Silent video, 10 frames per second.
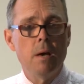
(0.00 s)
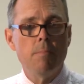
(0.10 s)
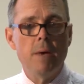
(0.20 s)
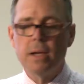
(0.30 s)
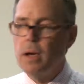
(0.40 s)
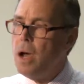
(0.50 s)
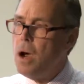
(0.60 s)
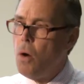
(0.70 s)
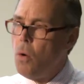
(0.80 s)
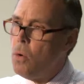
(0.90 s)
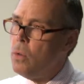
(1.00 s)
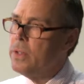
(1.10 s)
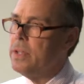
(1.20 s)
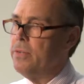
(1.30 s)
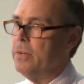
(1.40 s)
make all the
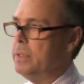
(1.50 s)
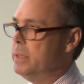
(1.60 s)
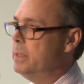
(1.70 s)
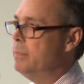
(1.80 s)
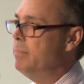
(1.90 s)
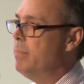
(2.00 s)
difference.